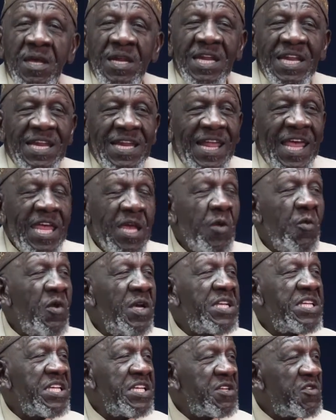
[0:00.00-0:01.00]

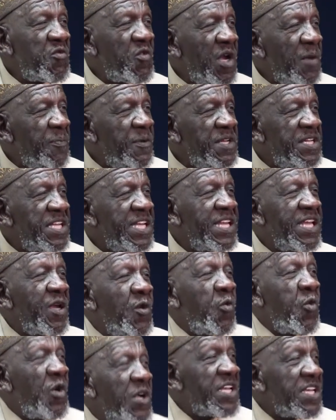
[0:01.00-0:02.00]
Language is
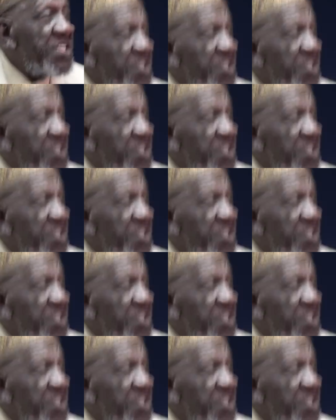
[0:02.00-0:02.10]
representing what